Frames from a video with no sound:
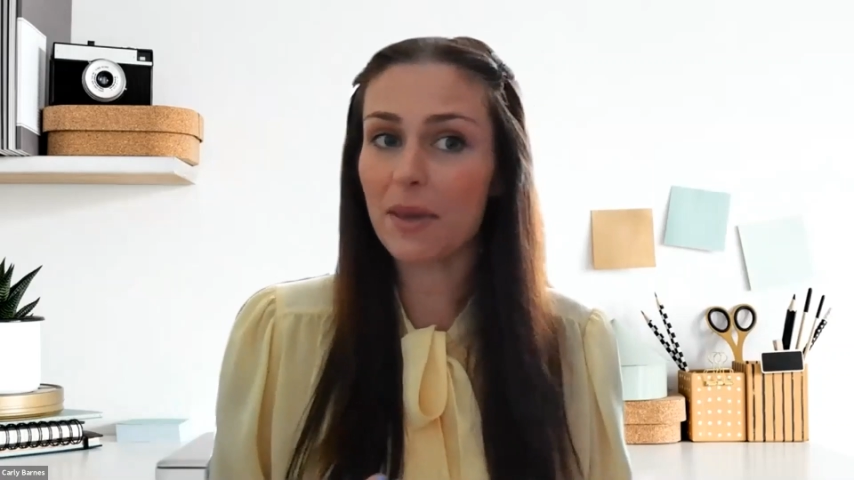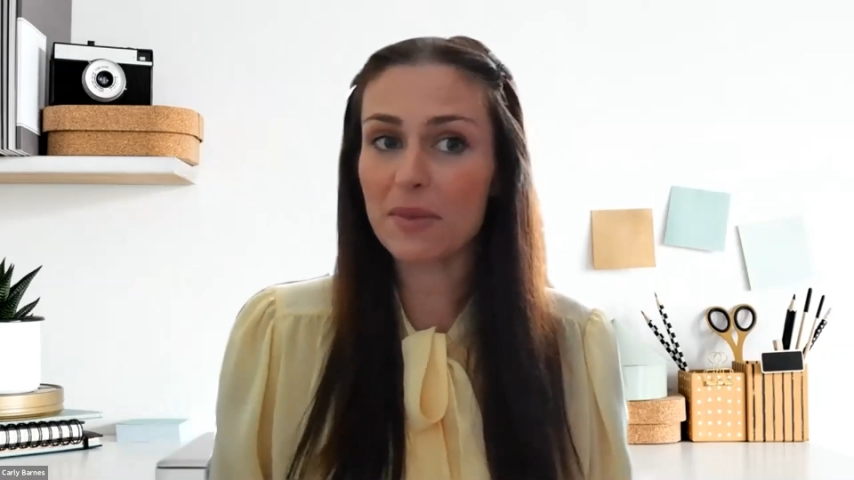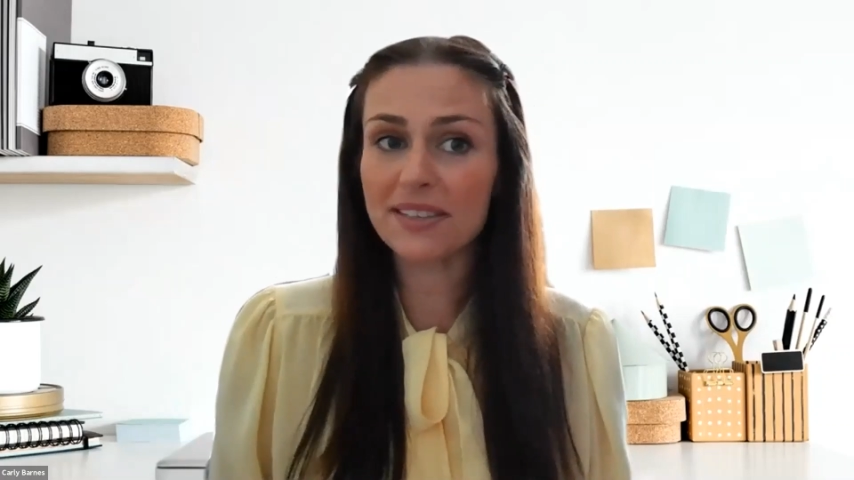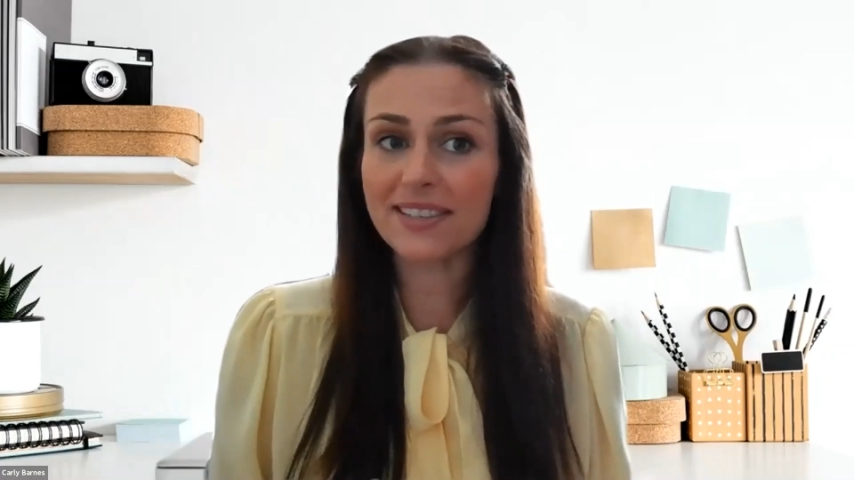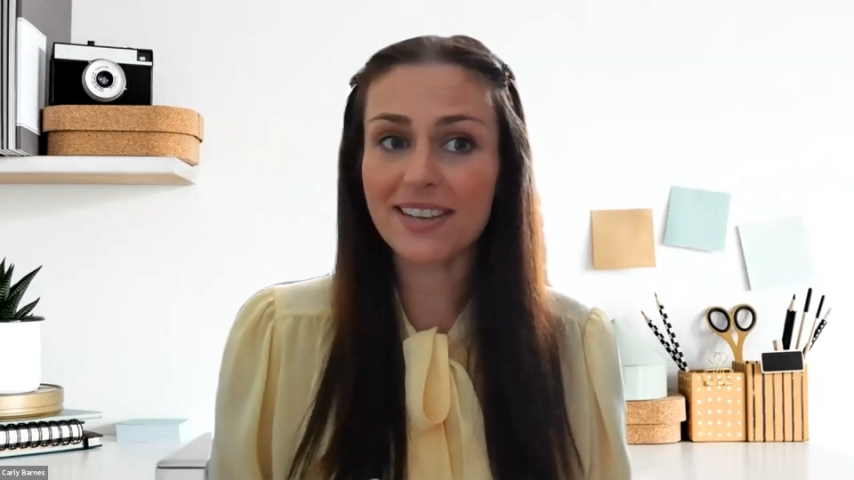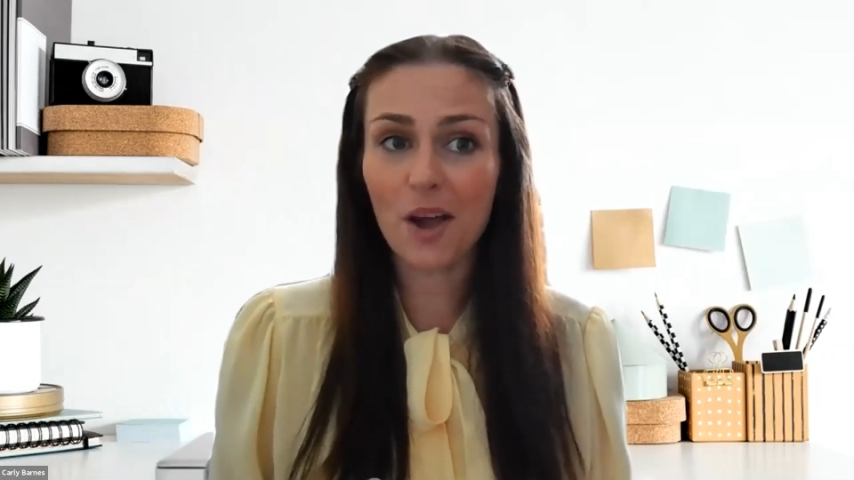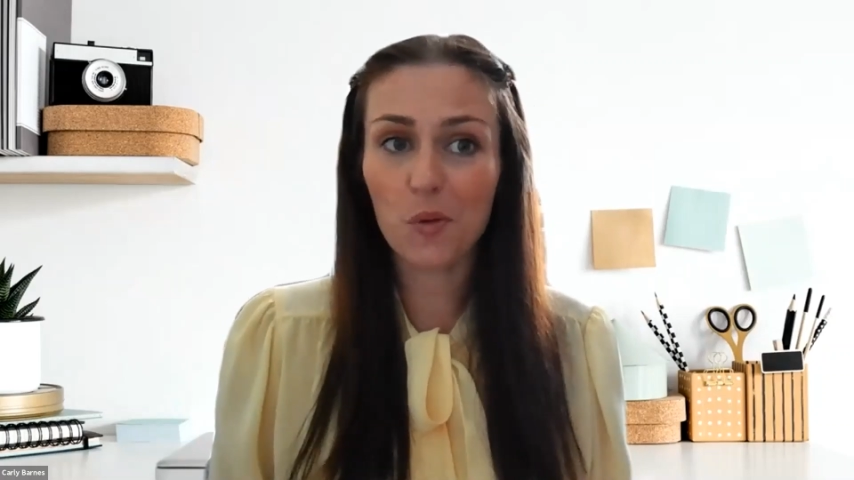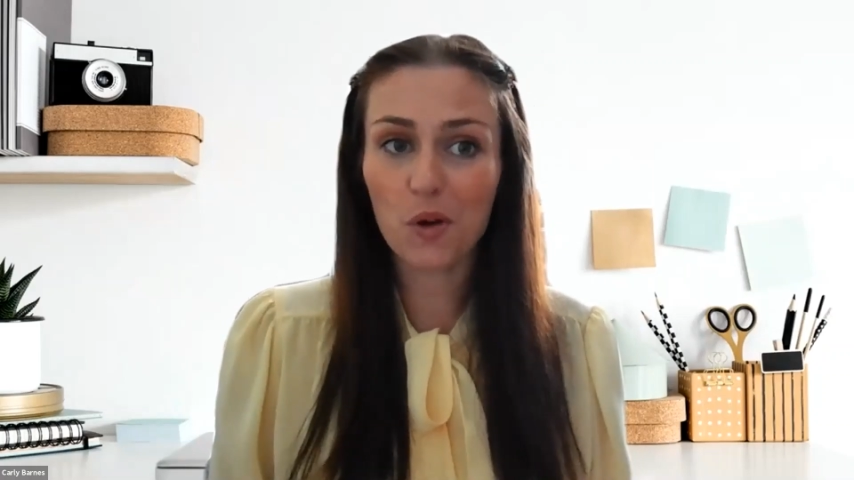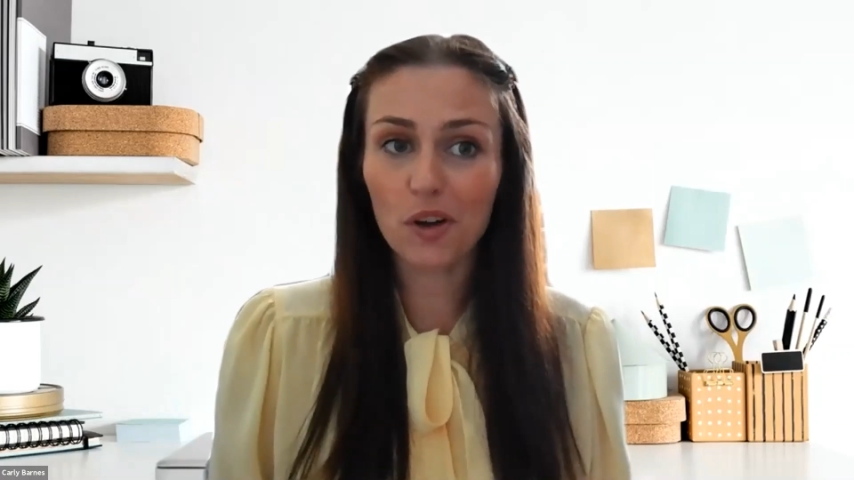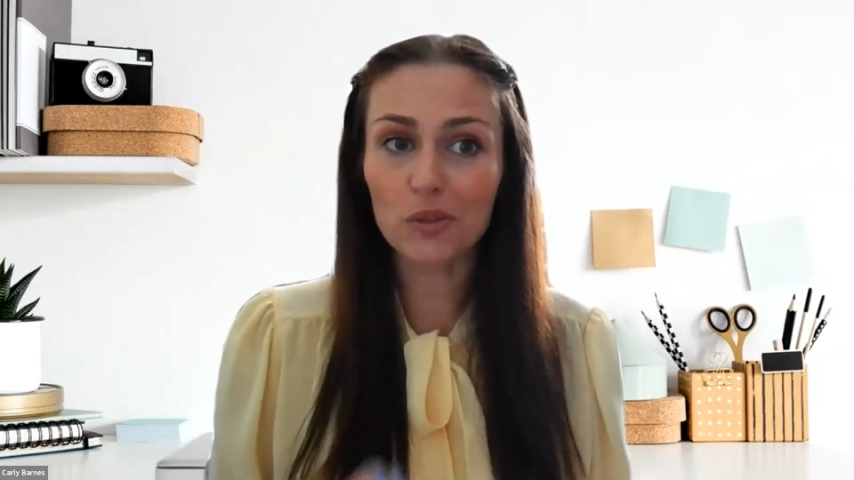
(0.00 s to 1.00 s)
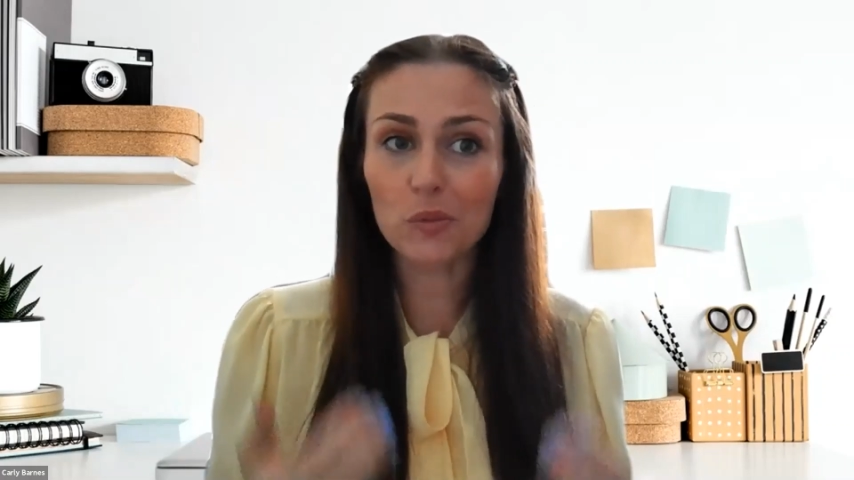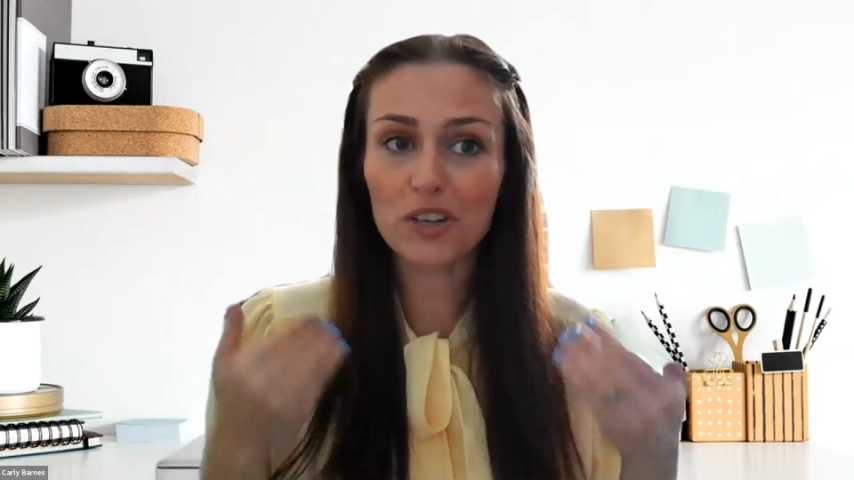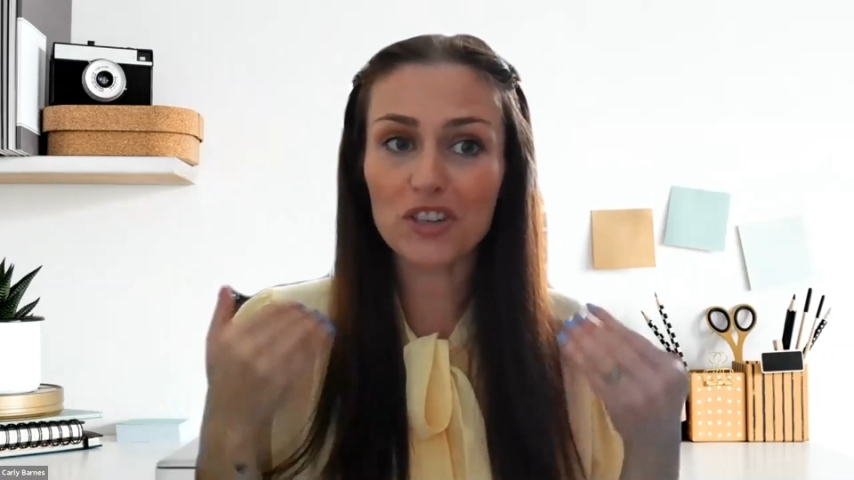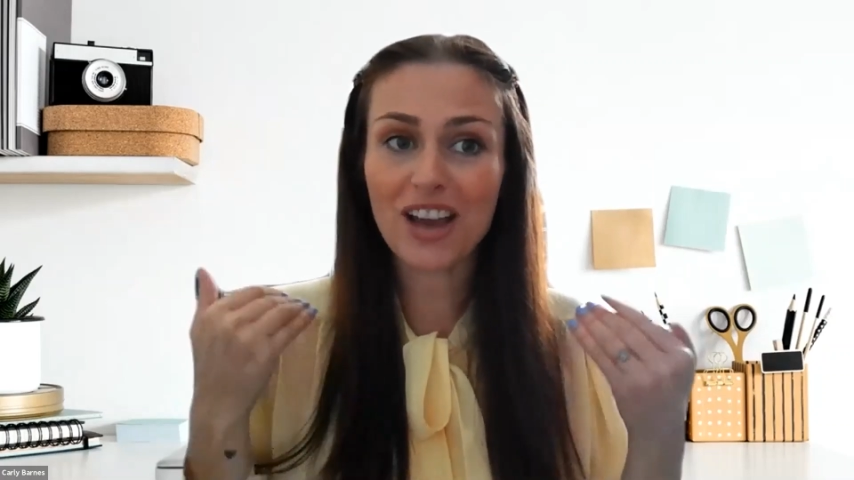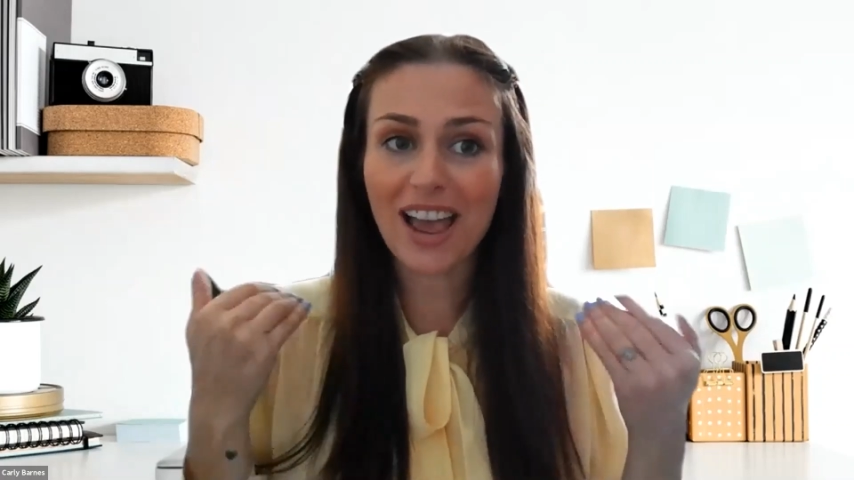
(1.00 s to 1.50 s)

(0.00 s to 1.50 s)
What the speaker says: MSCI World, which,